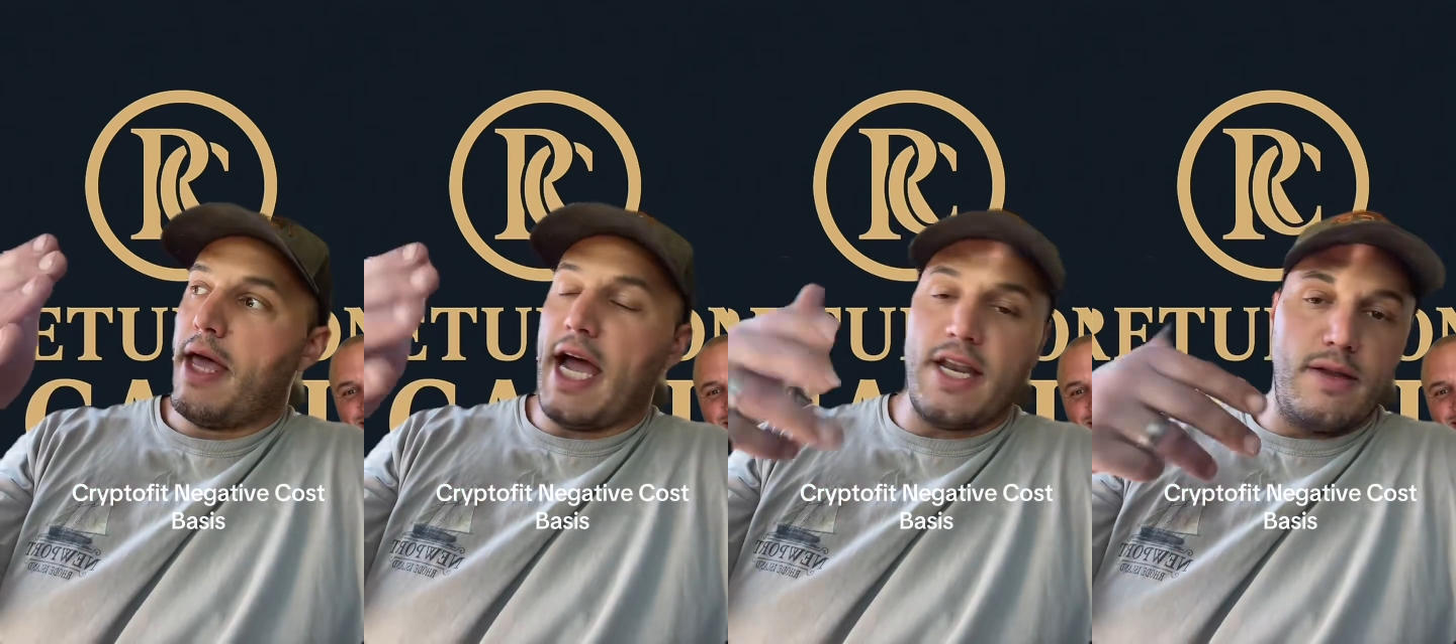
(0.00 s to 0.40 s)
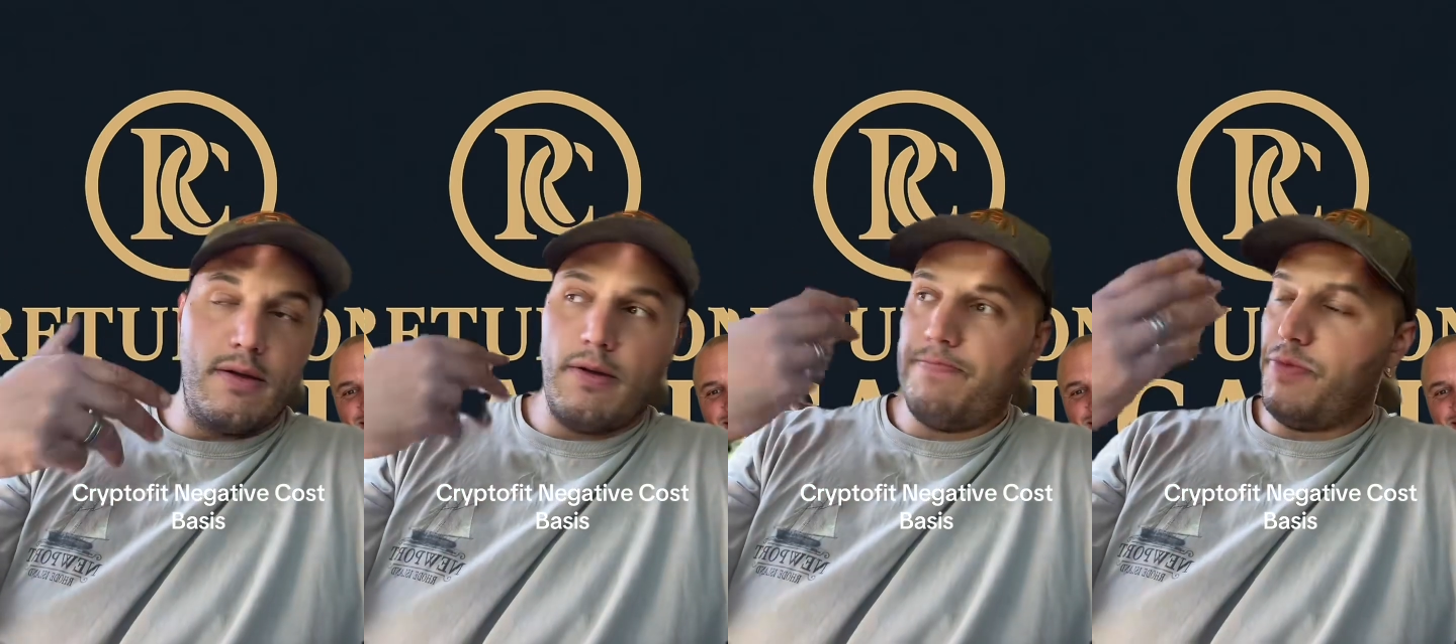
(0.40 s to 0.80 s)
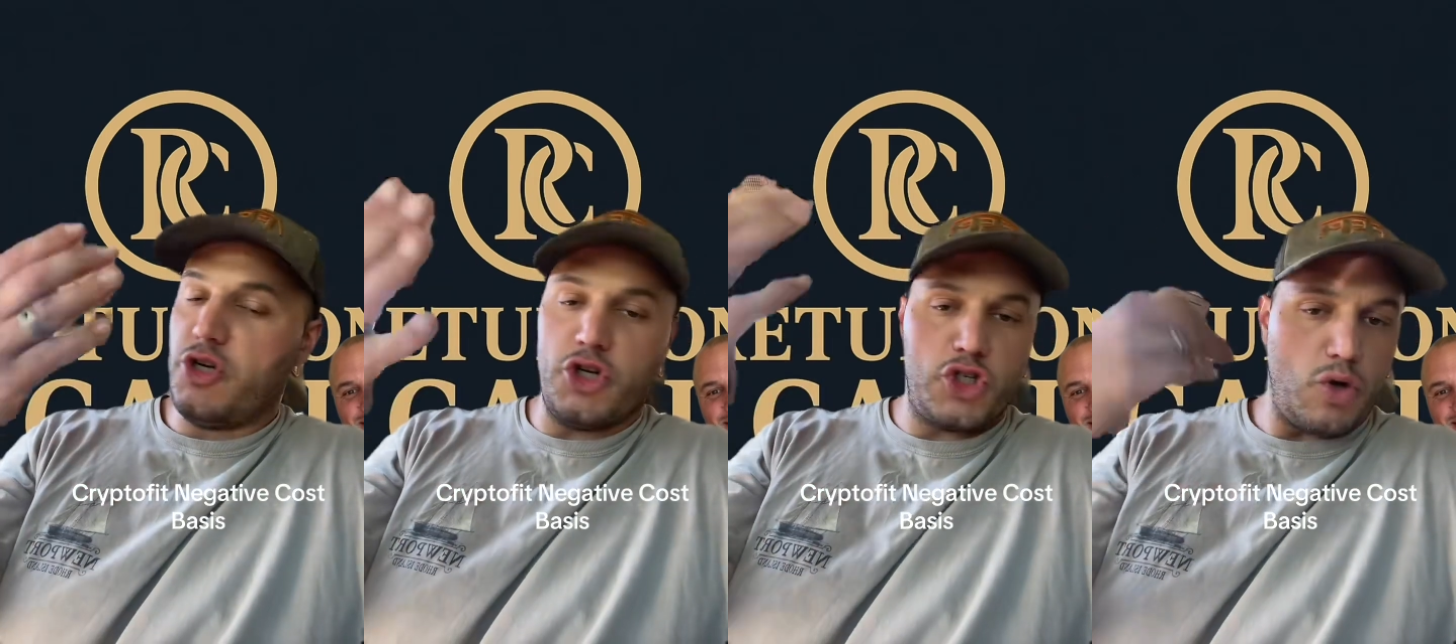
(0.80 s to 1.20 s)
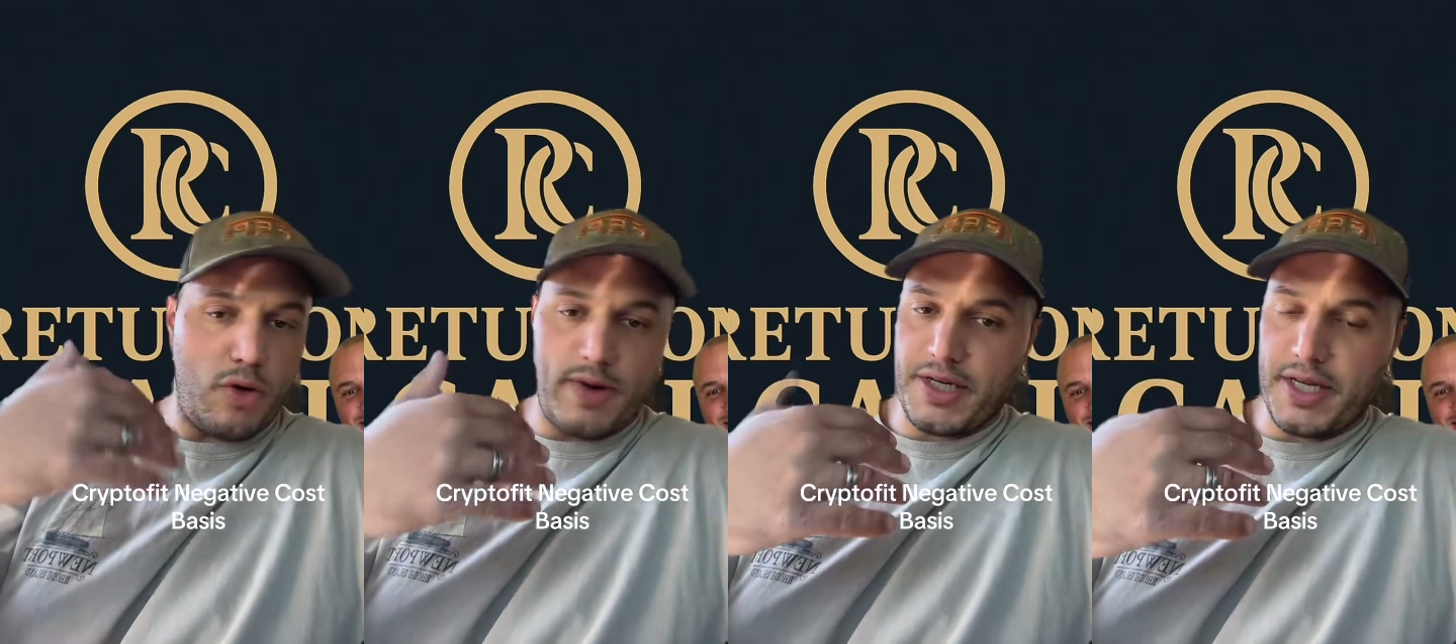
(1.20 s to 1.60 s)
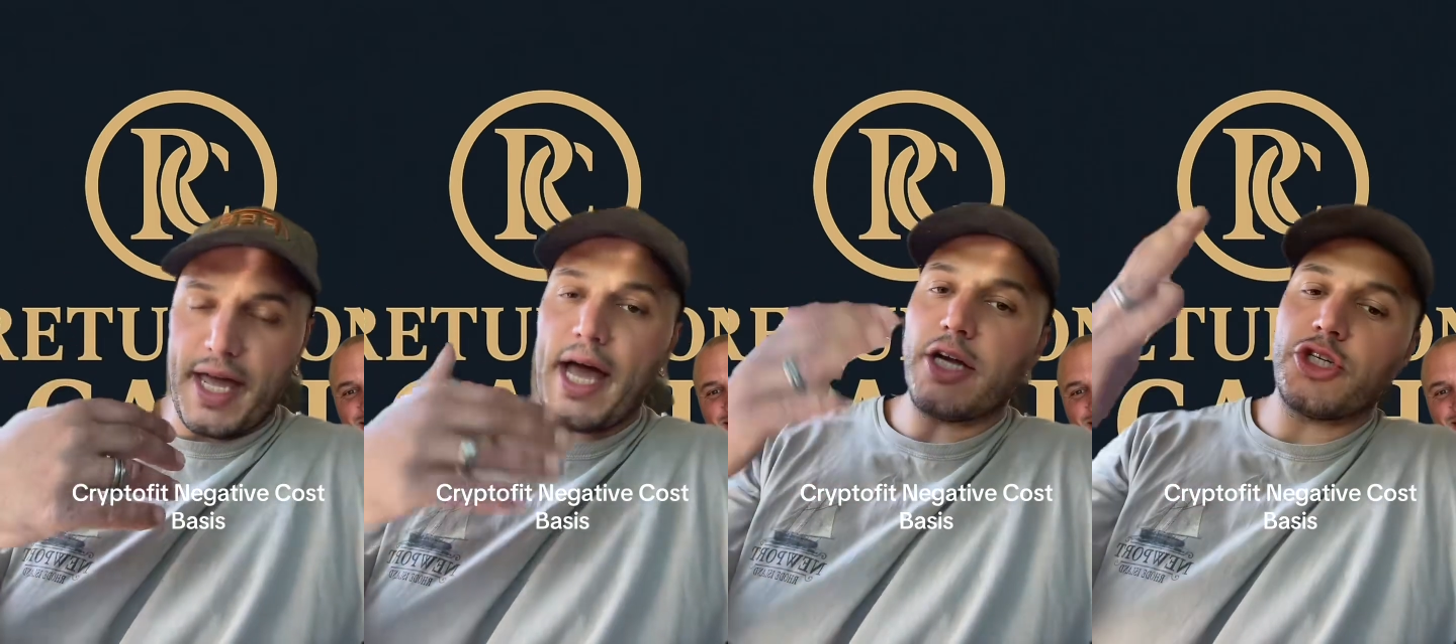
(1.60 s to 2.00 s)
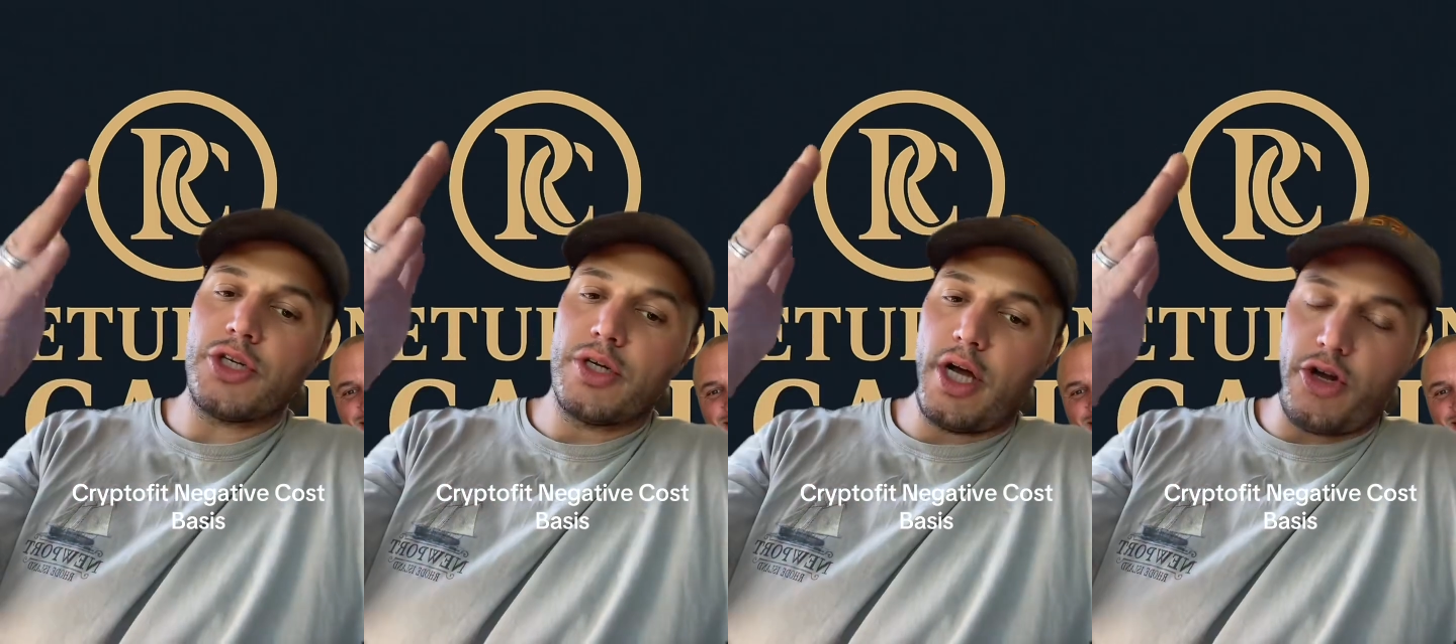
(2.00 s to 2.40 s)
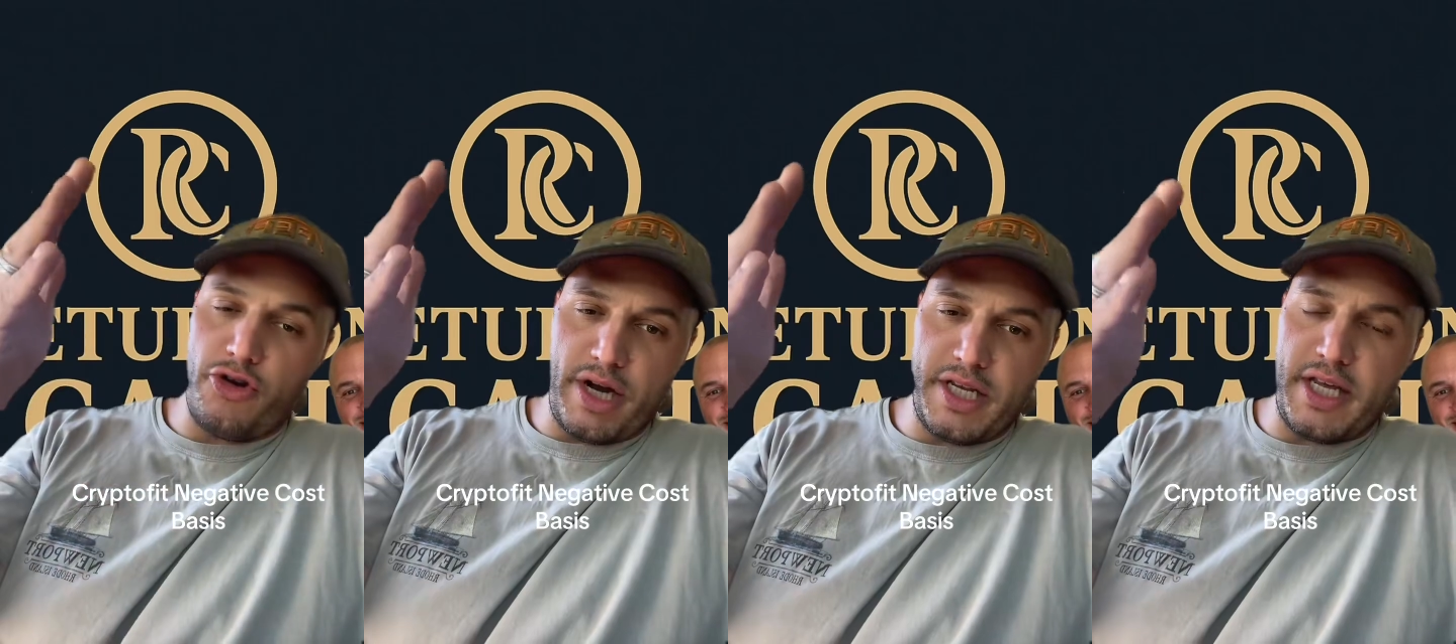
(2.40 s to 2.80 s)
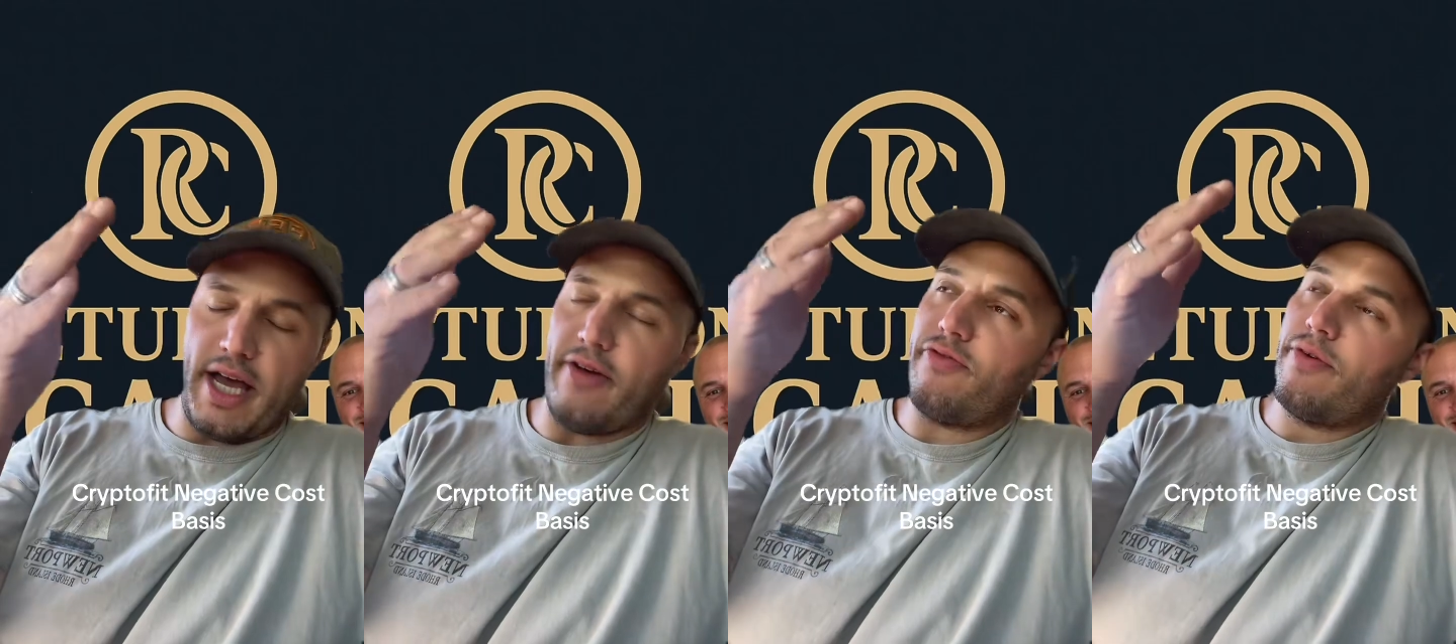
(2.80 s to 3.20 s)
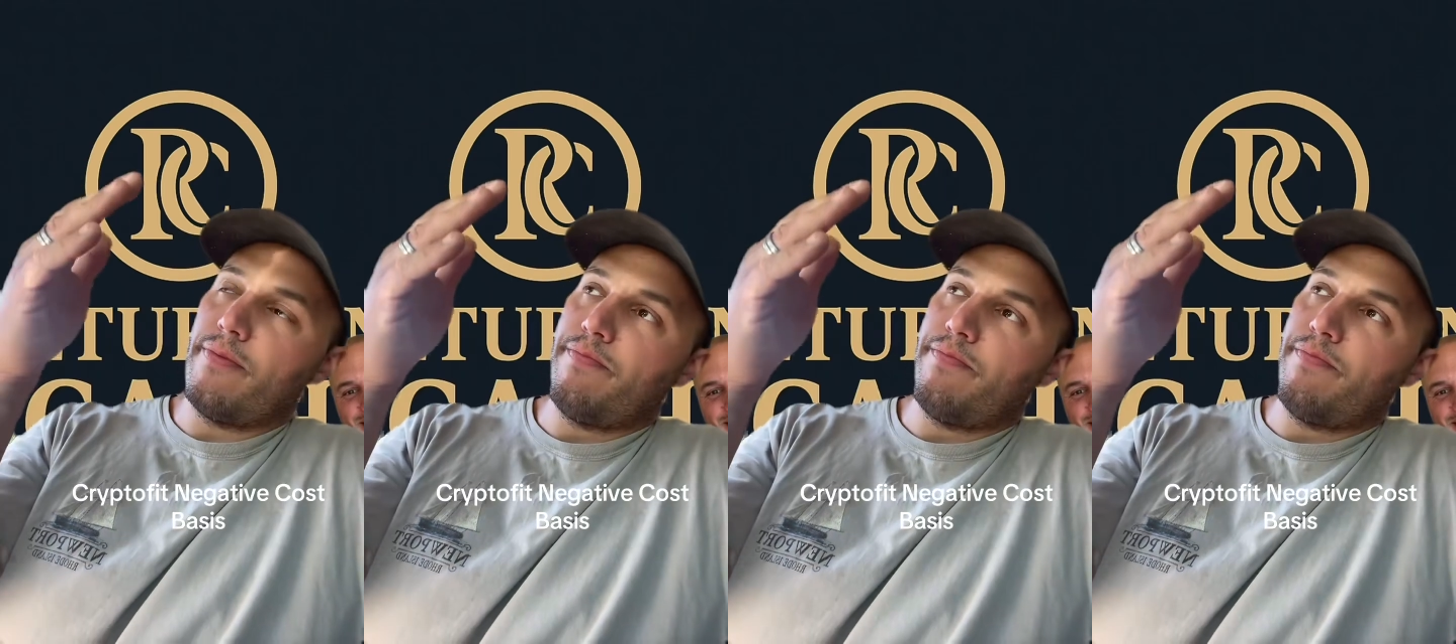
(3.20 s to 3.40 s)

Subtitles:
and you're just going right to cash on your ETF.